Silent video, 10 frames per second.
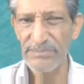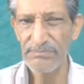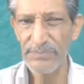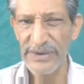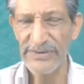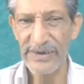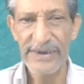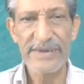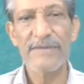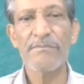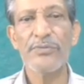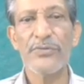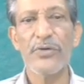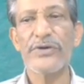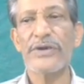basically
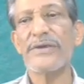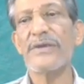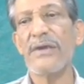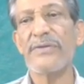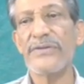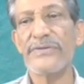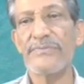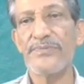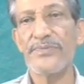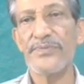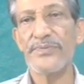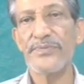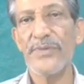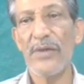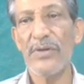what it covers.
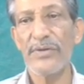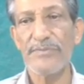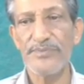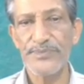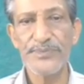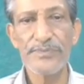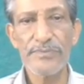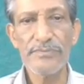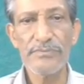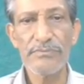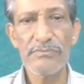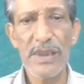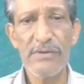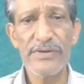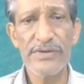However,
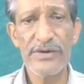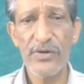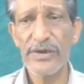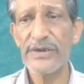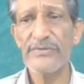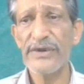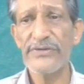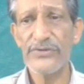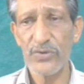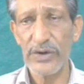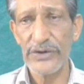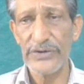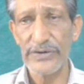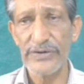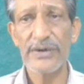we shall not leave any stone
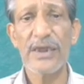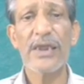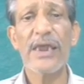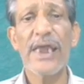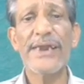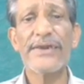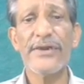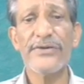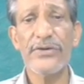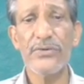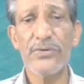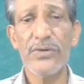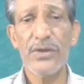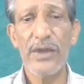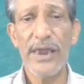unturned and
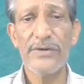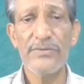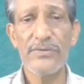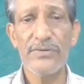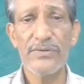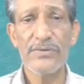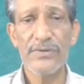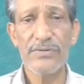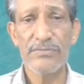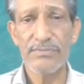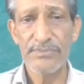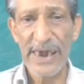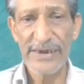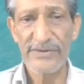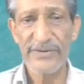continue and
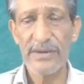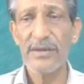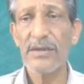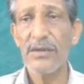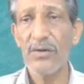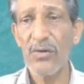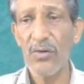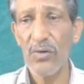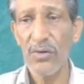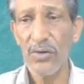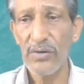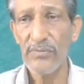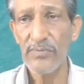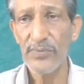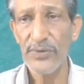practicing all
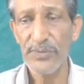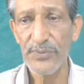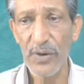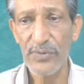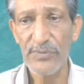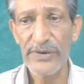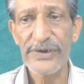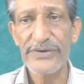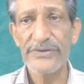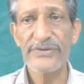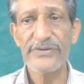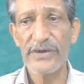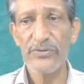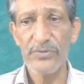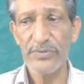the probabilities
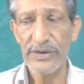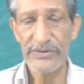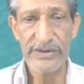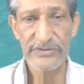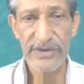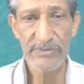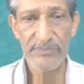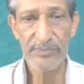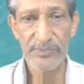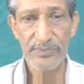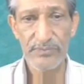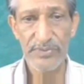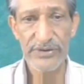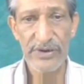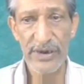that could be in the exam.
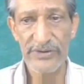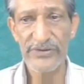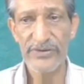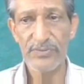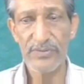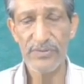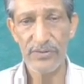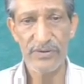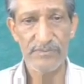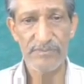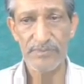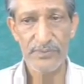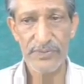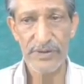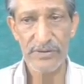But the largest or
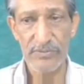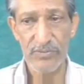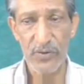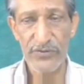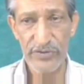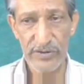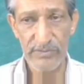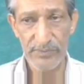the most